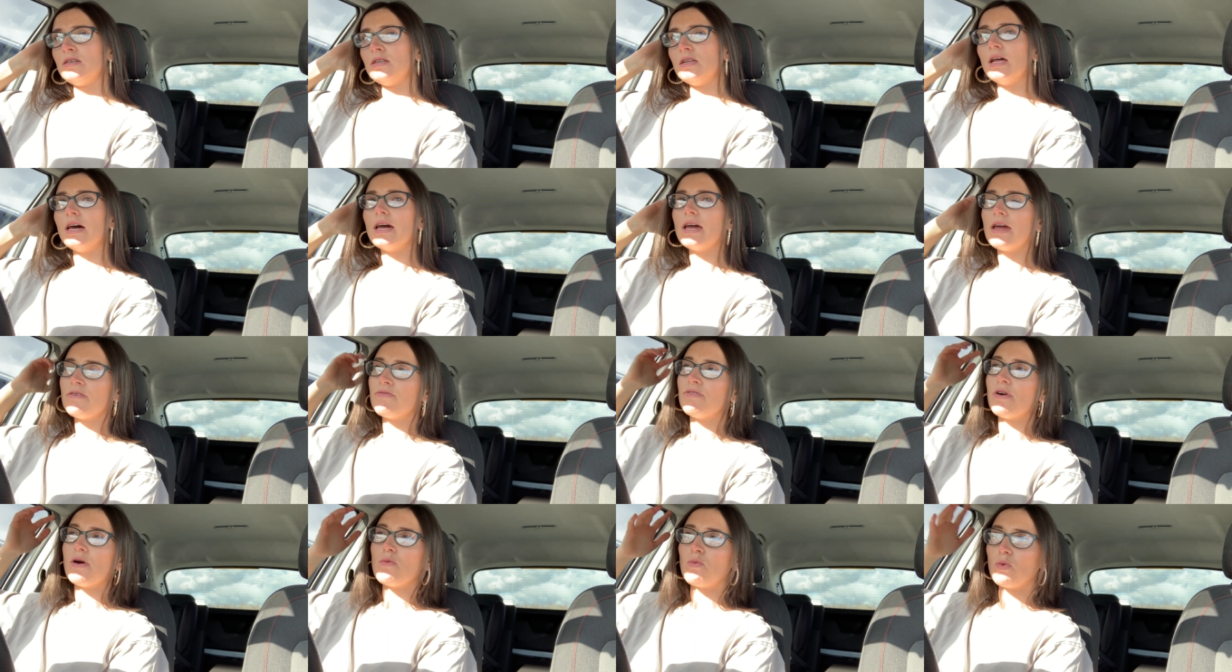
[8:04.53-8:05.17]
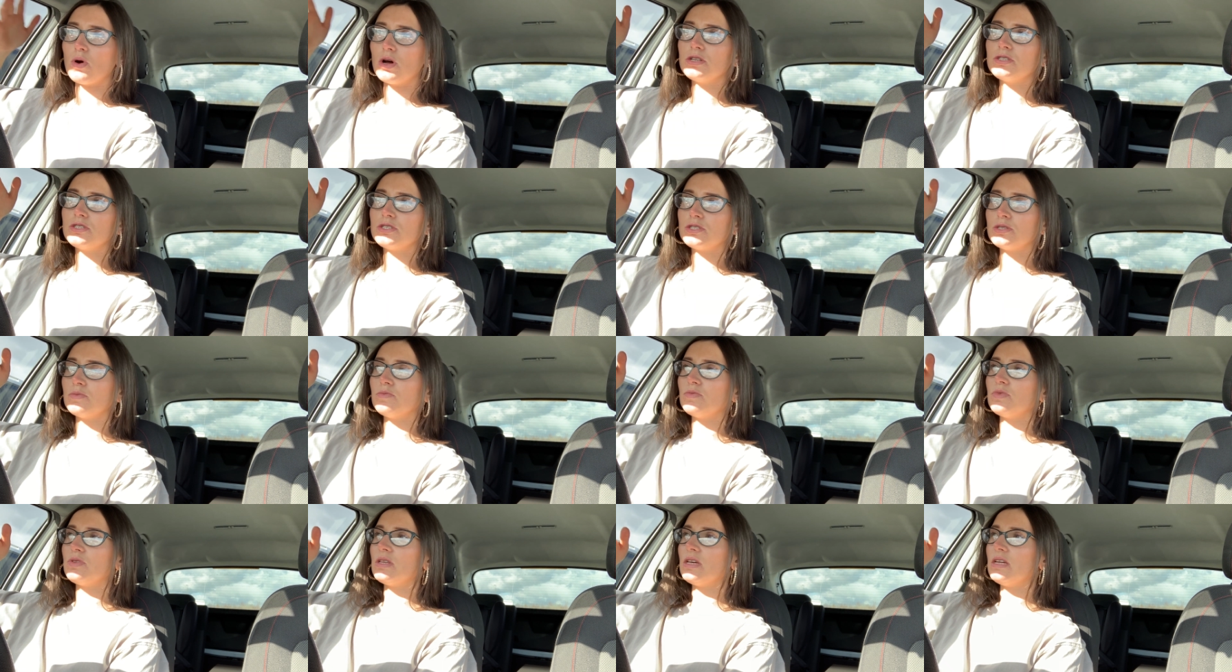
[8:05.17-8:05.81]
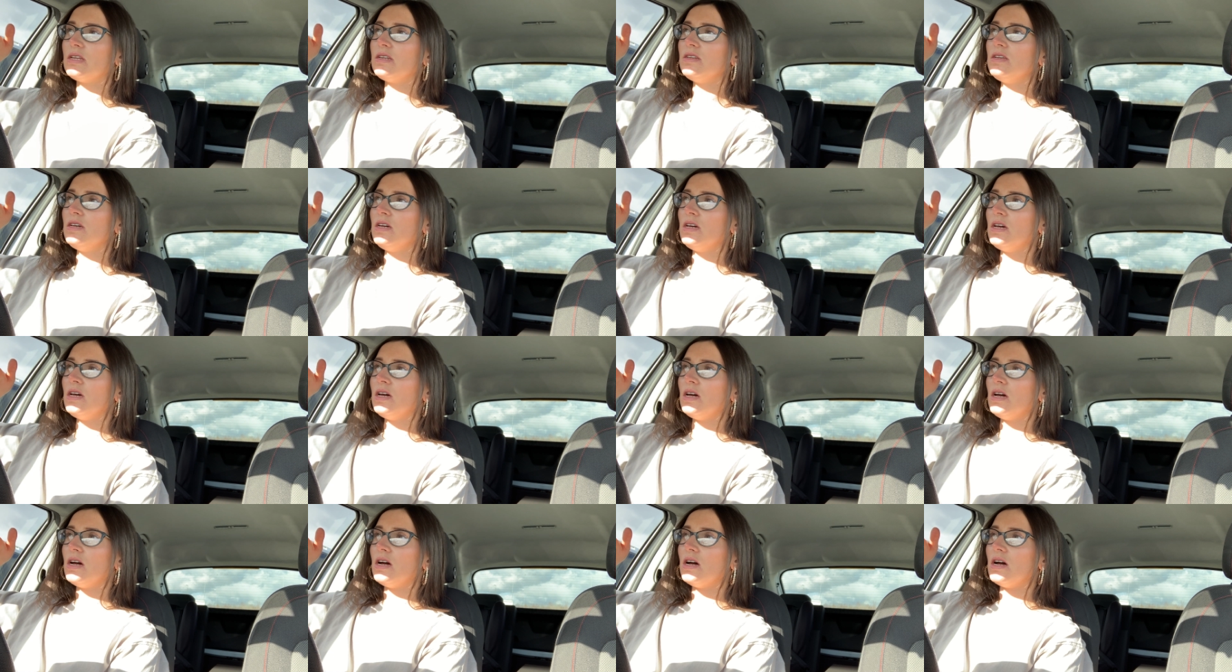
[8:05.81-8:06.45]
Like, if I want something,
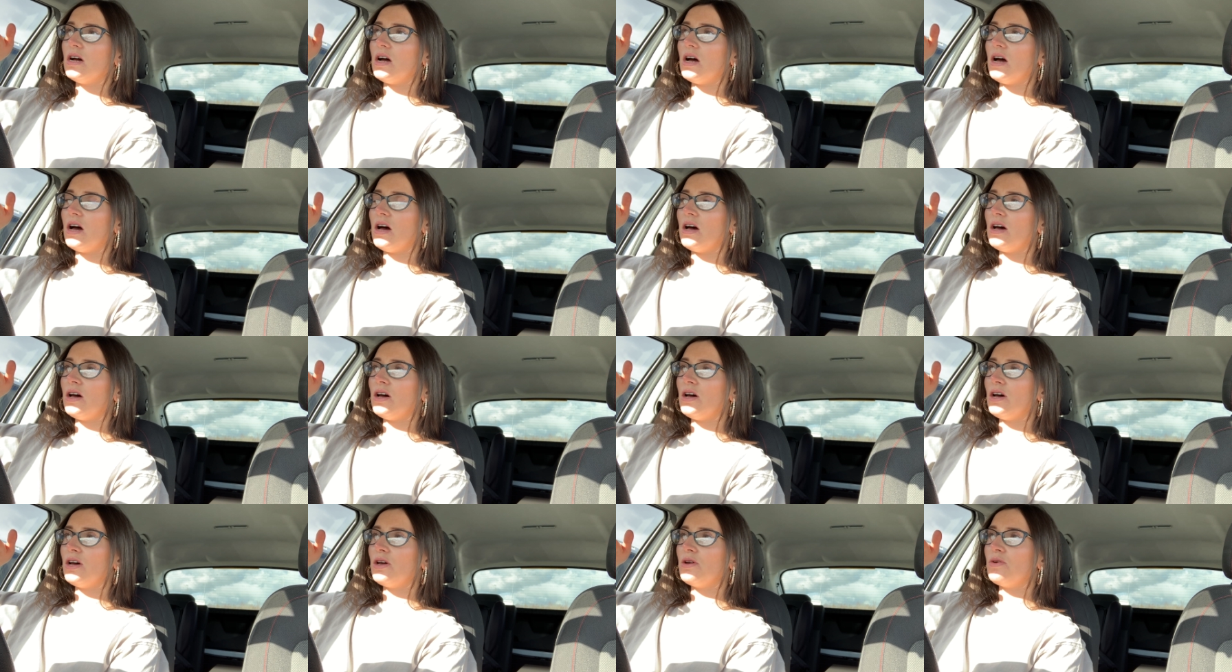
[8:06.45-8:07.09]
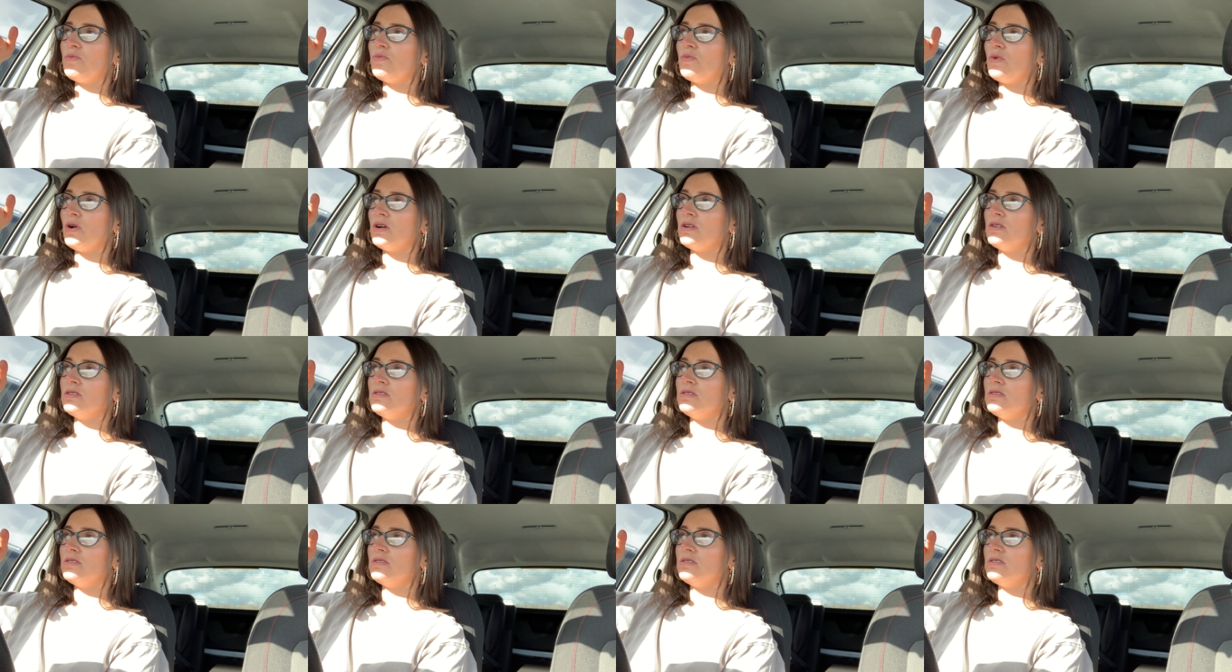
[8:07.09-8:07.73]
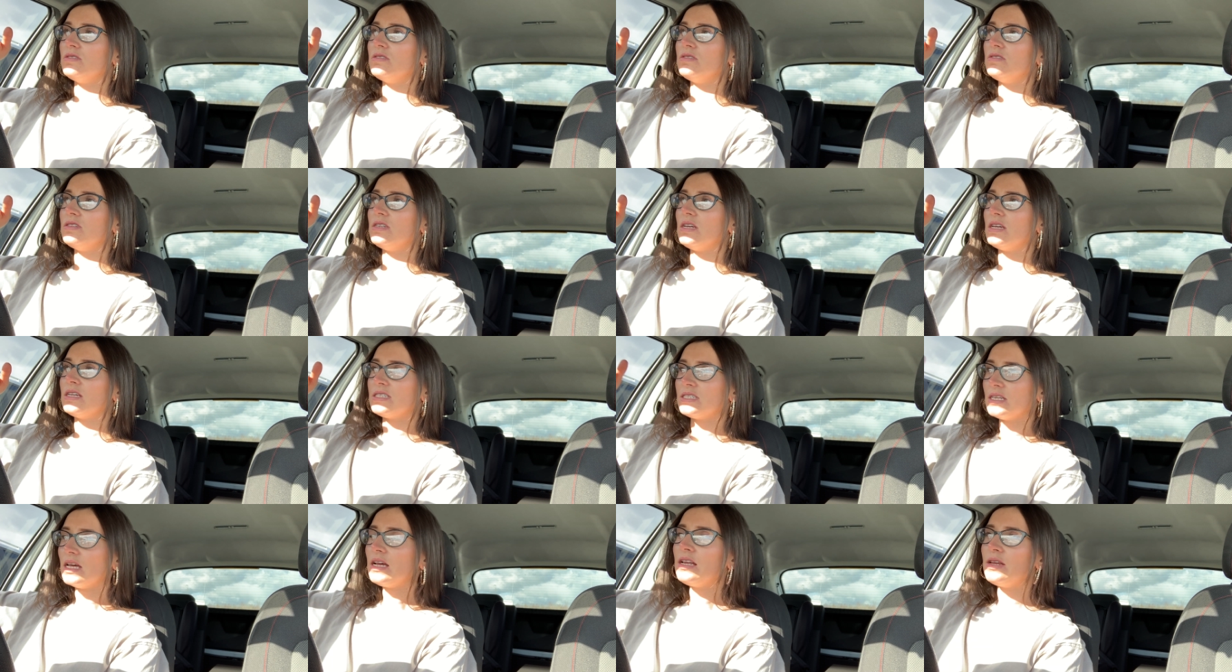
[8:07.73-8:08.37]
I want
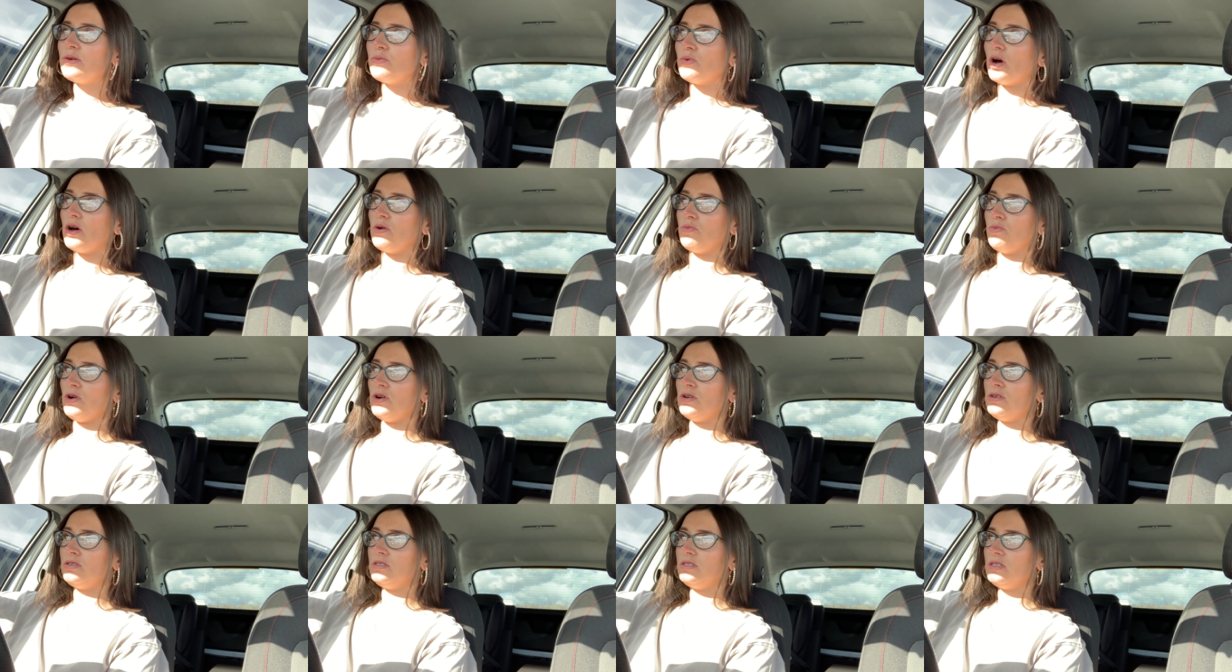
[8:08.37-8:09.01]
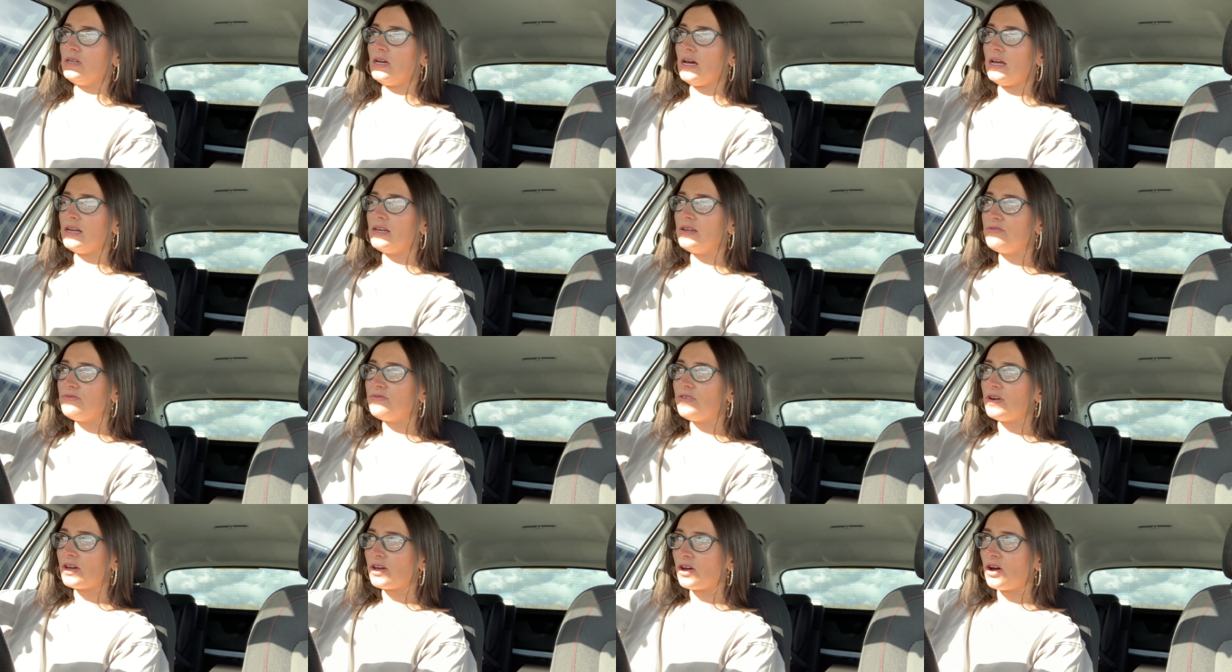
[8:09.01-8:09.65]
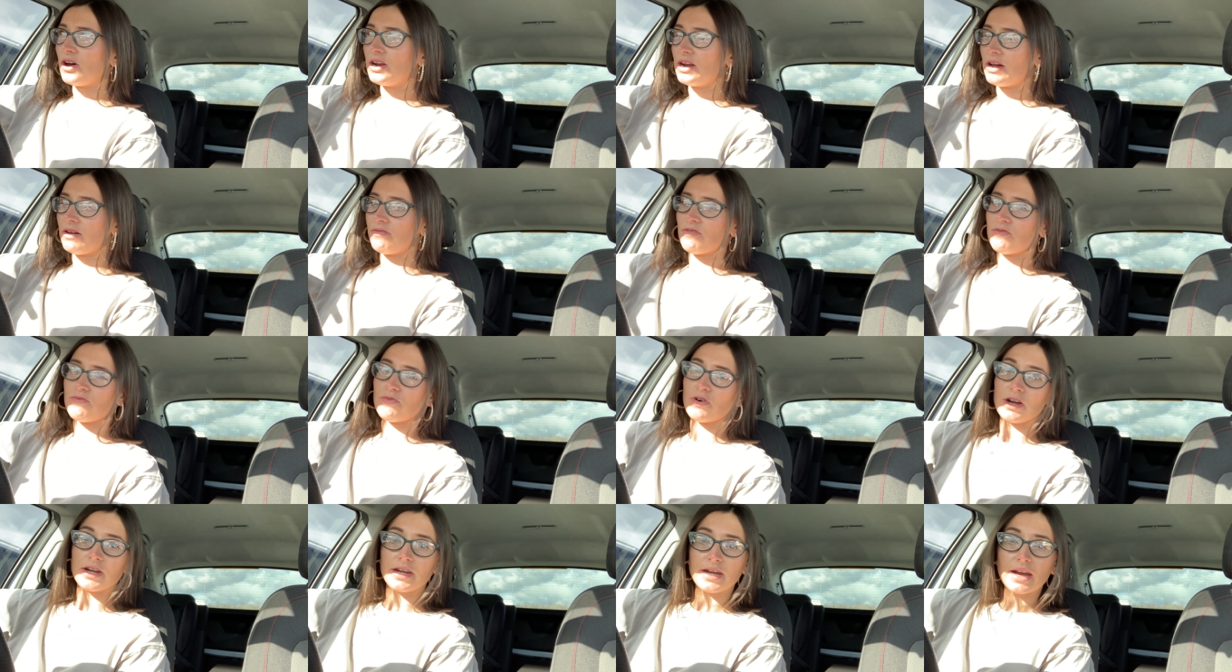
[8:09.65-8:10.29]
exactly what I want, and if I can't have
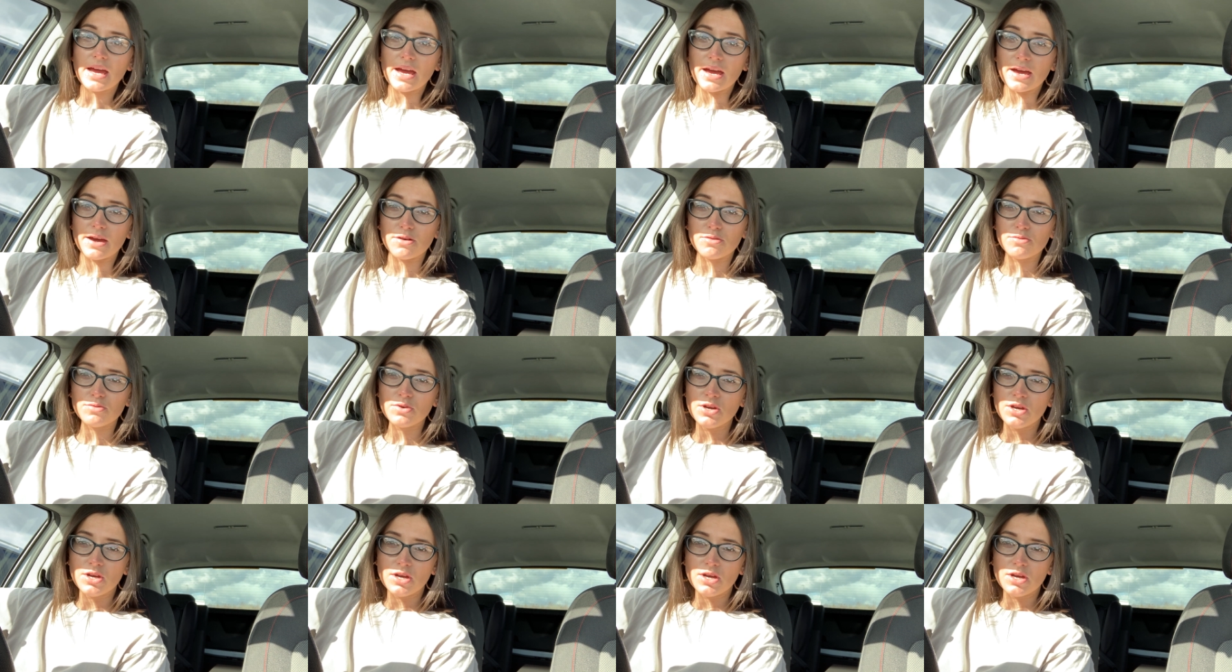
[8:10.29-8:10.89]
it right now,